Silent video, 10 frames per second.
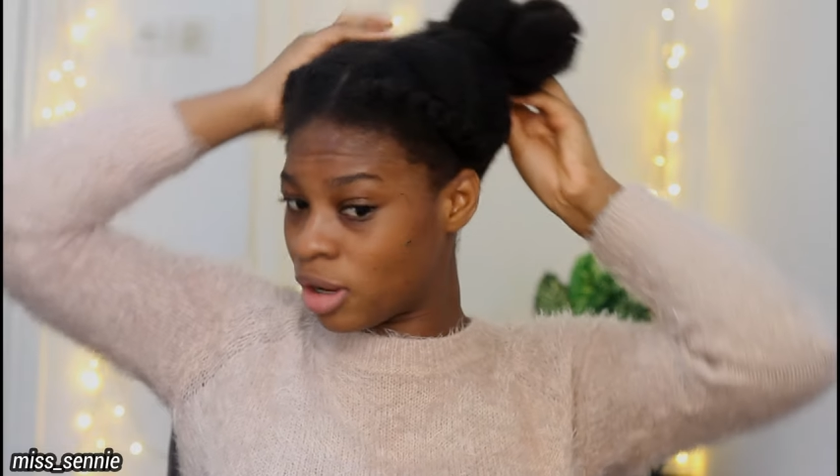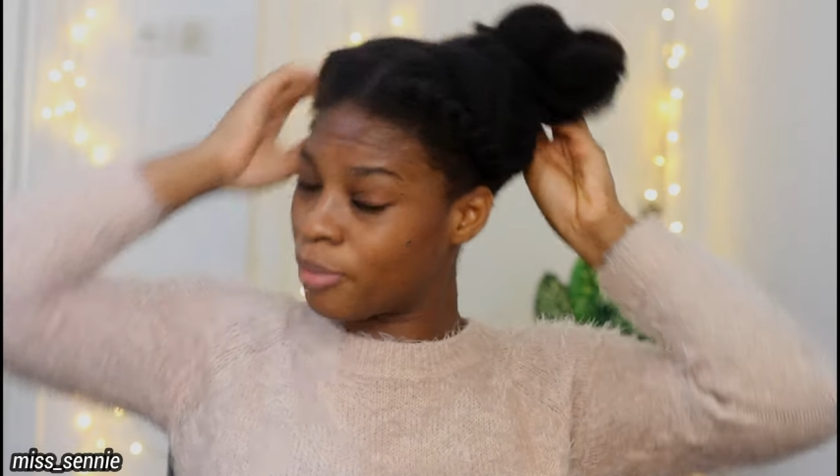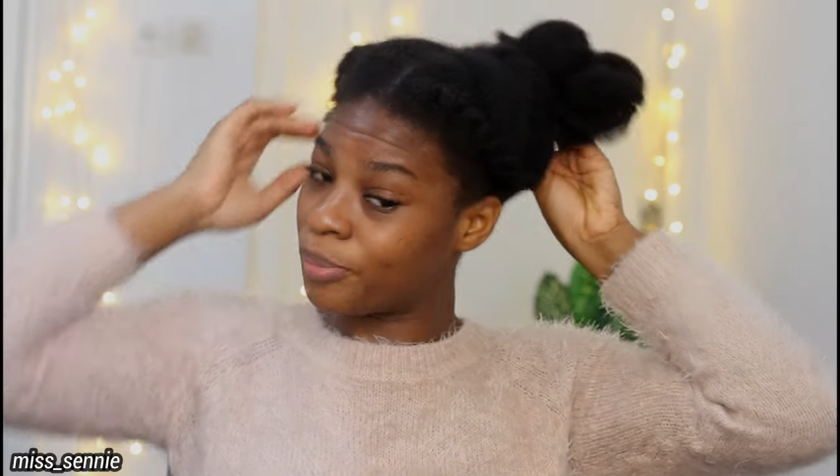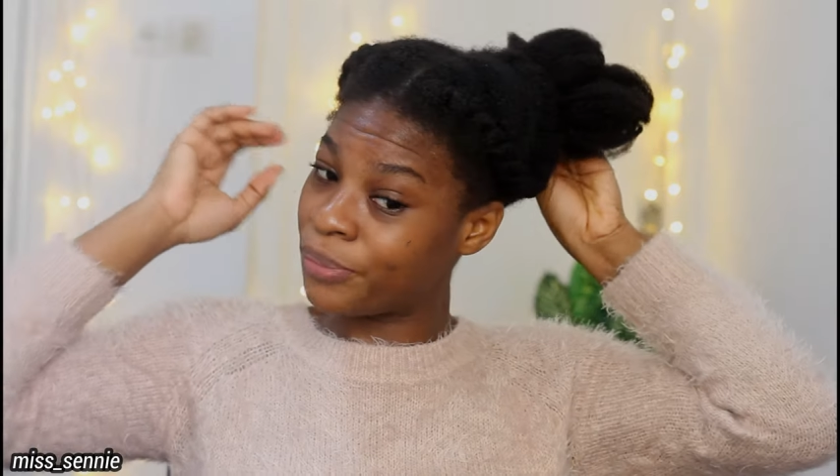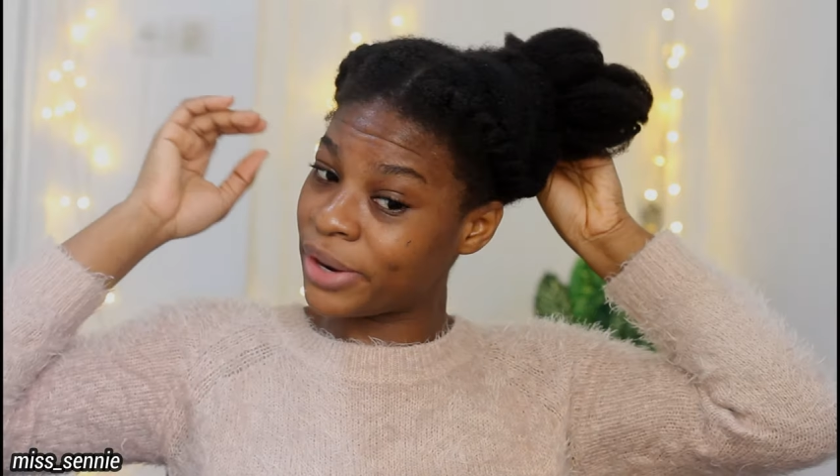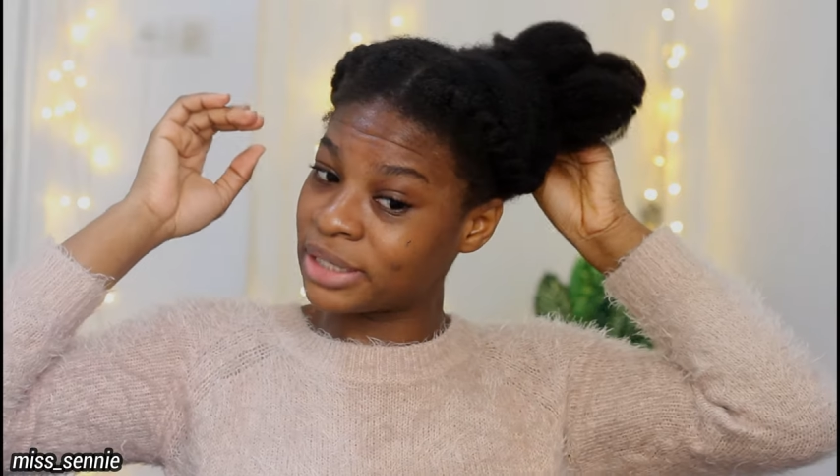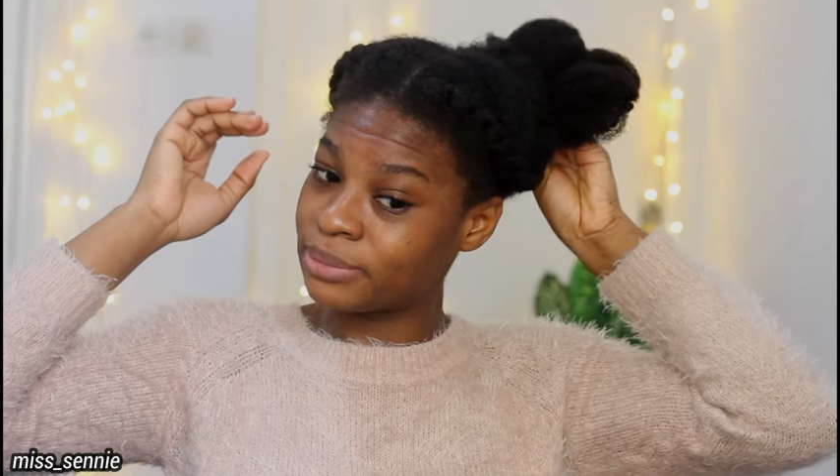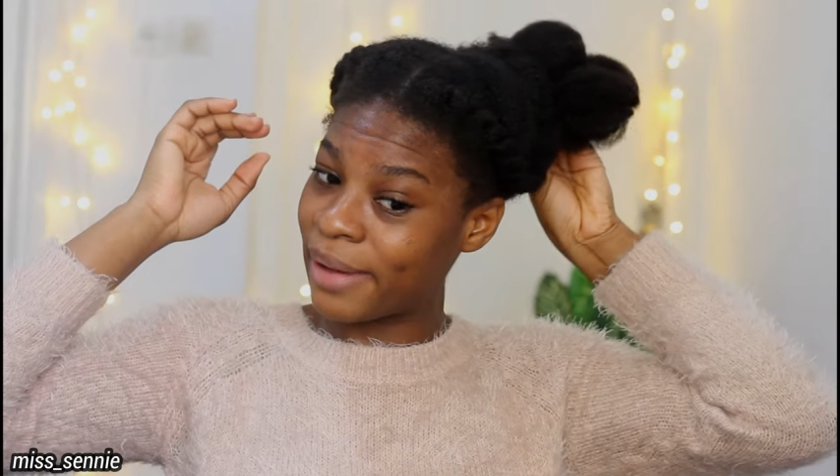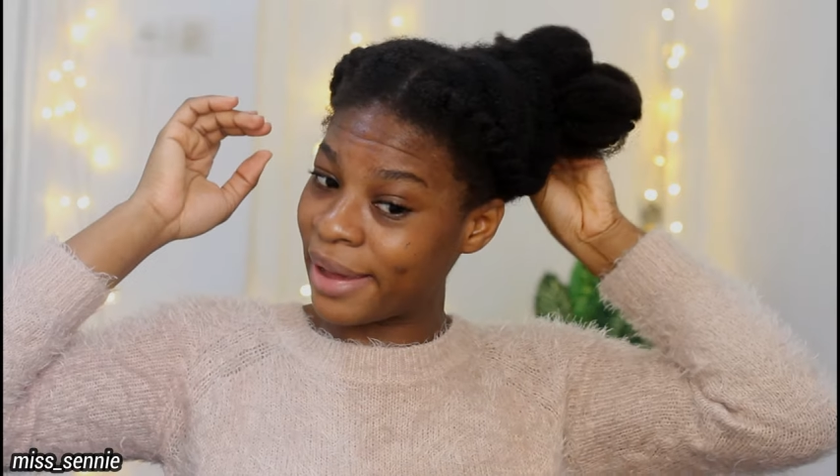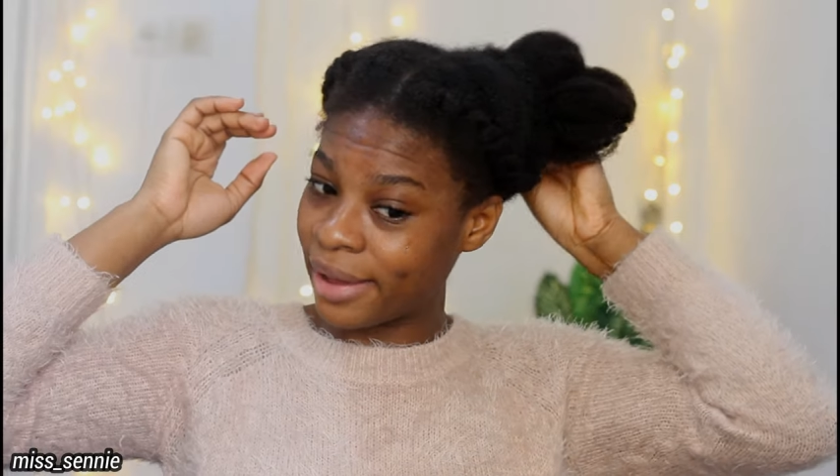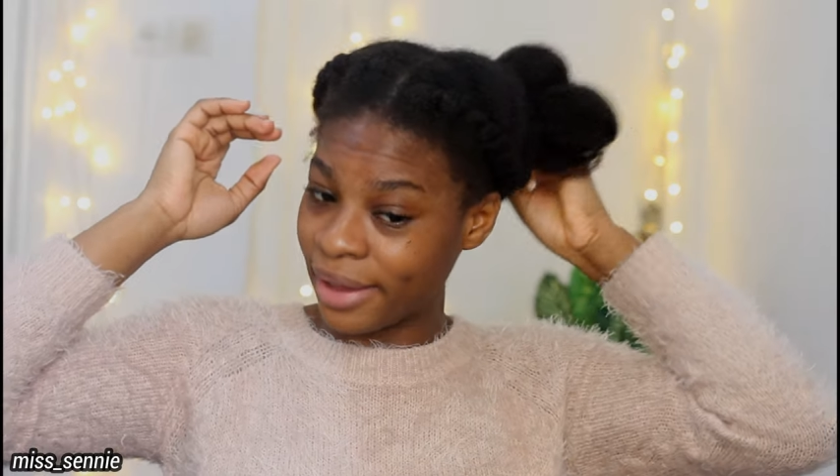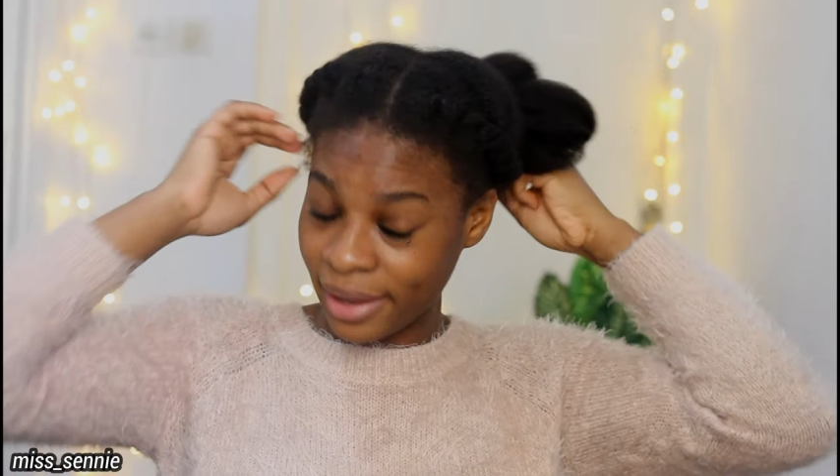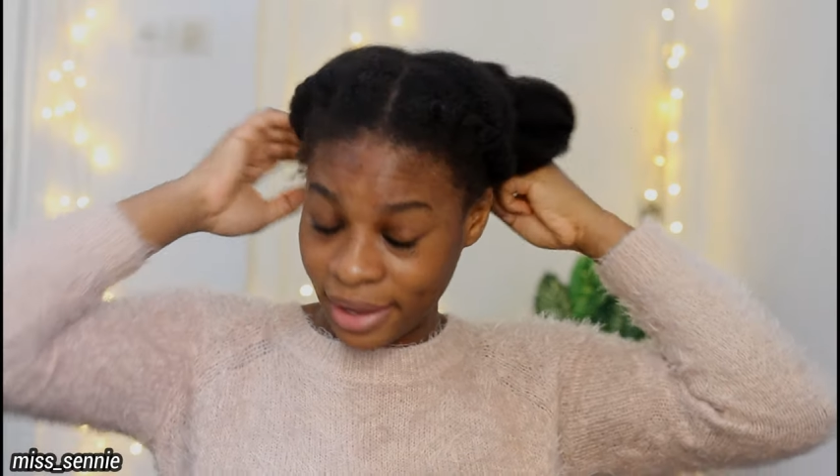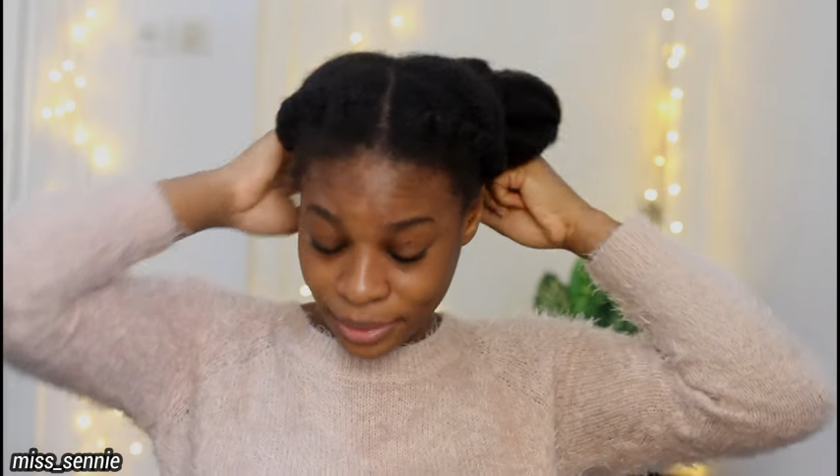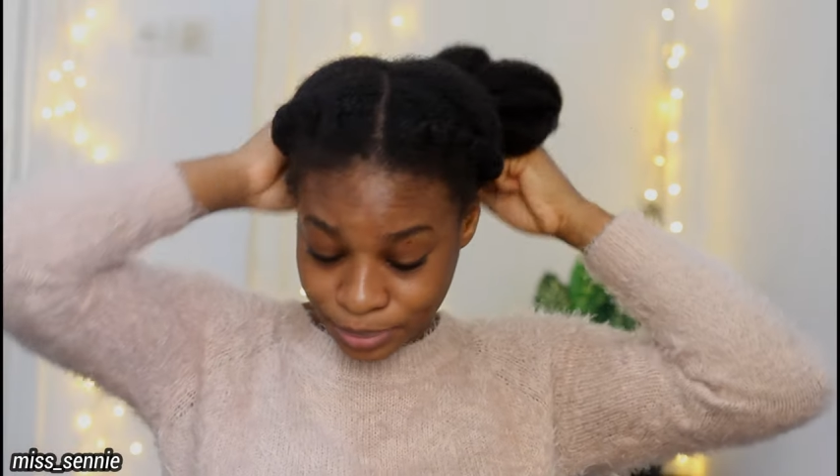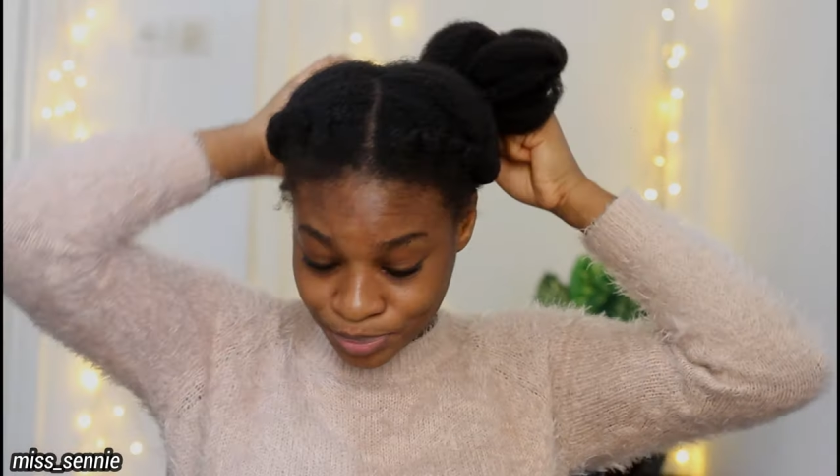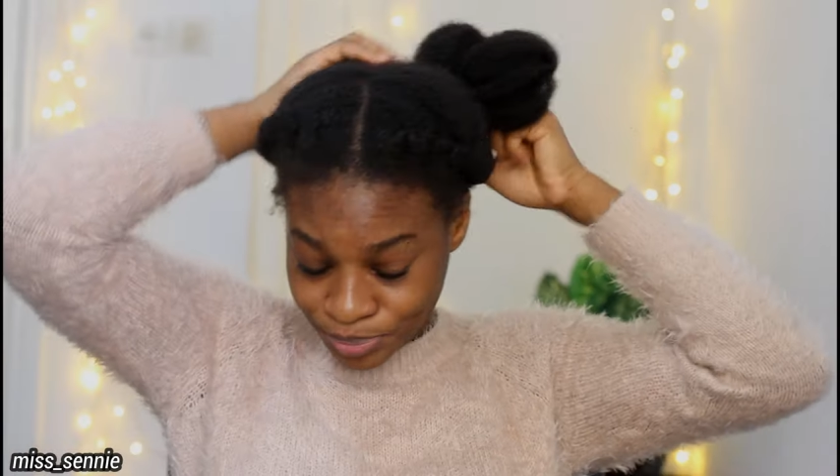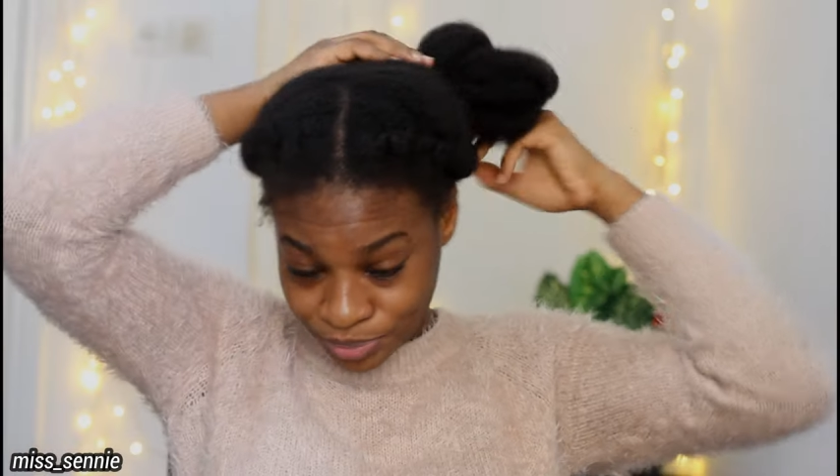unbraid my hair